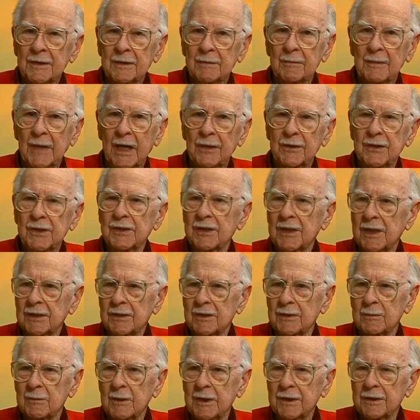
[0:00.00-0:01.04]
About
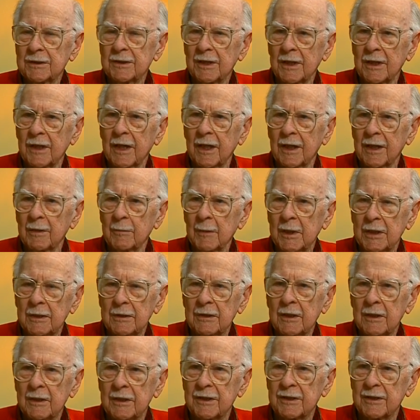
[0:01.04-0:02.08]
six weeks ahead of me.
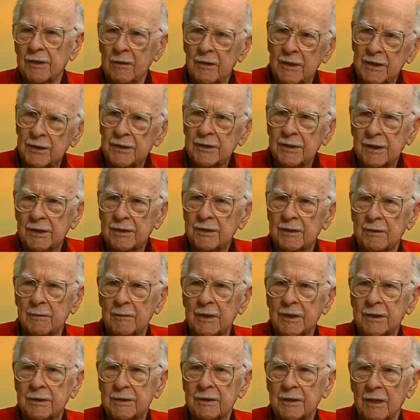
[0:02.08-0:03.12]
He's always six
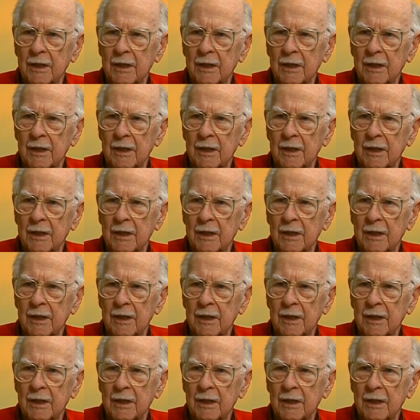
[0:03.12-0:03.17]
weeks